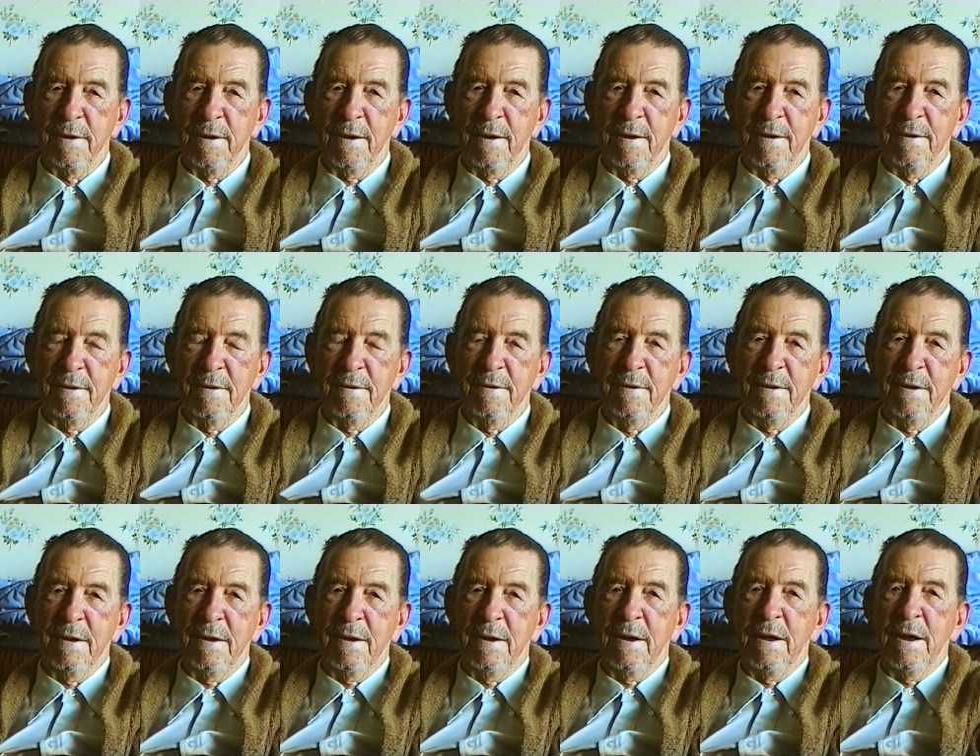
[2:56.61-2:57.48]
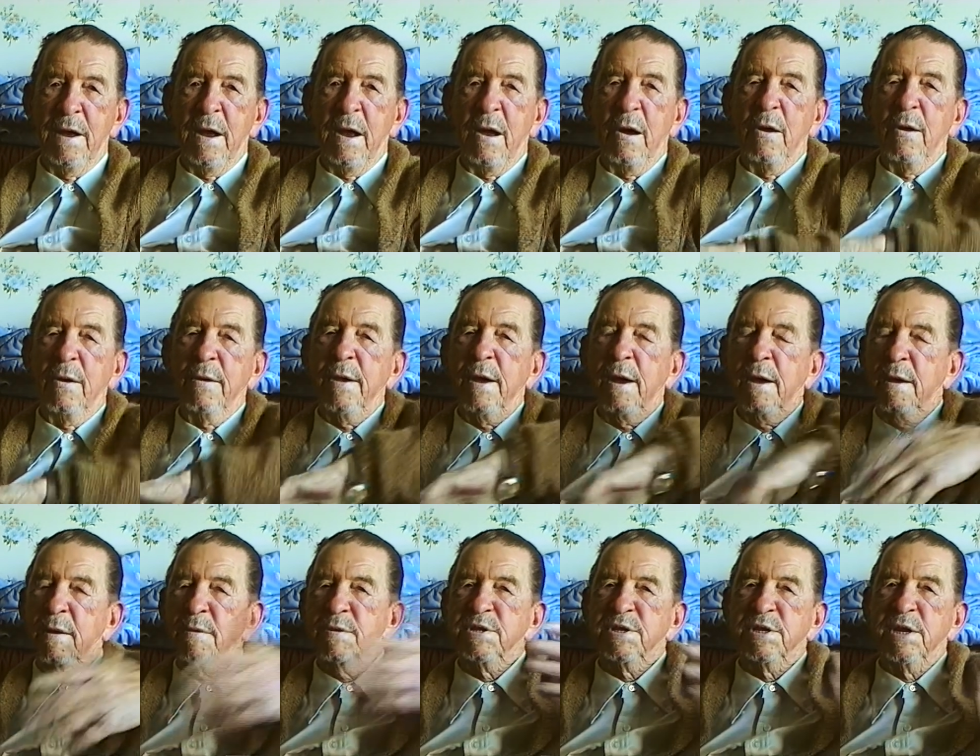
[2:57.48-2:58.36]
yeah. Oh
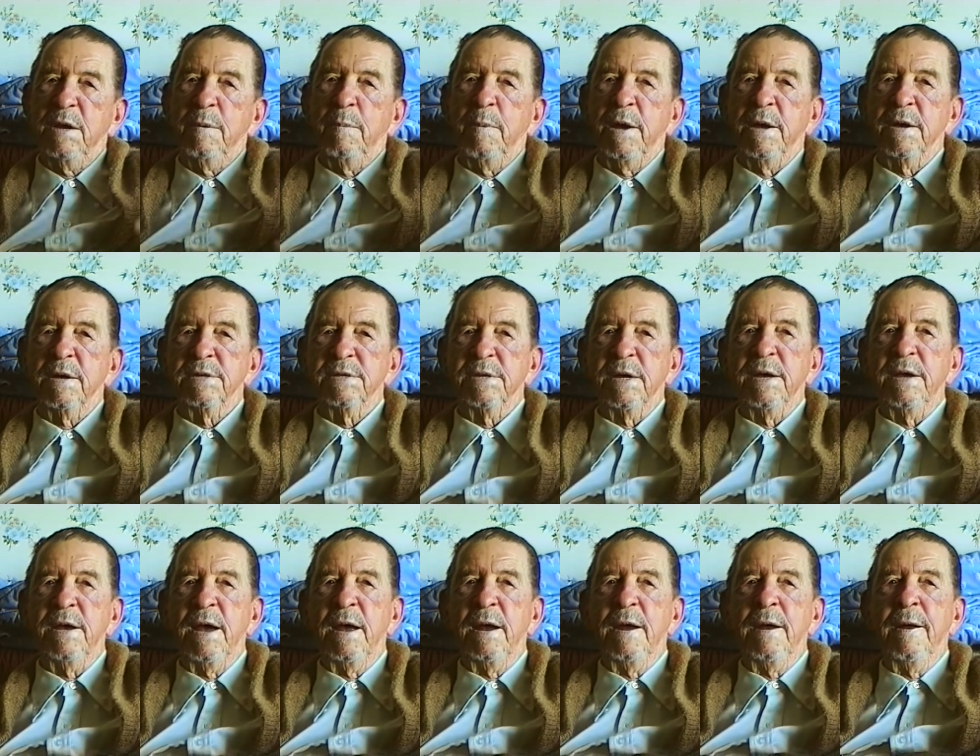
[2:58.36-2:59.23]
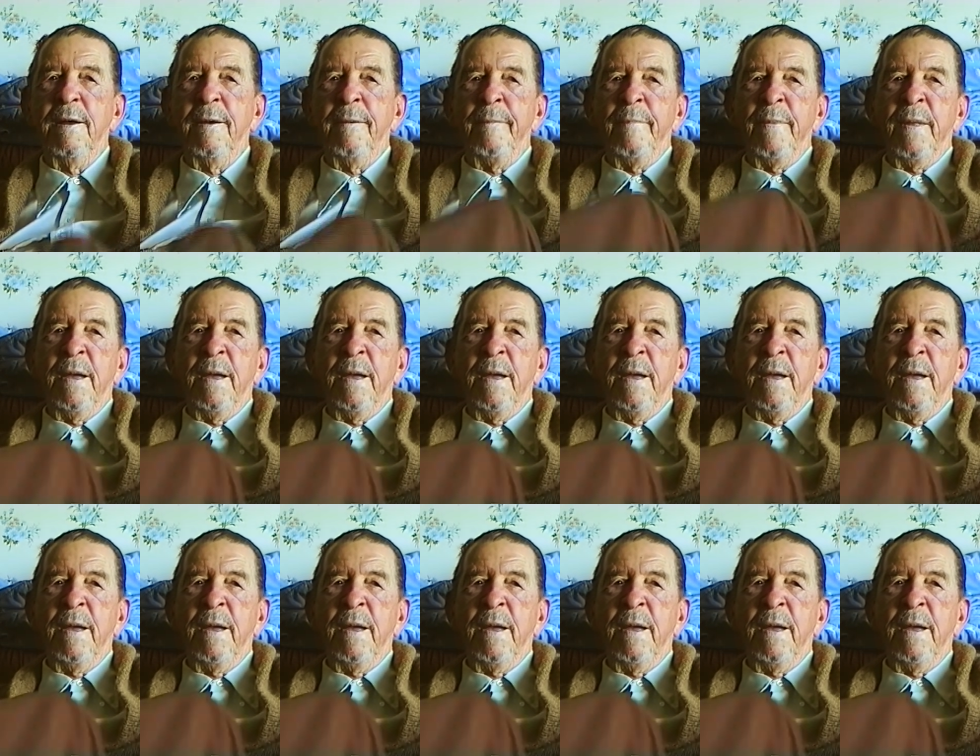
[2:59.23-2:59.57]
yeah. See, because again,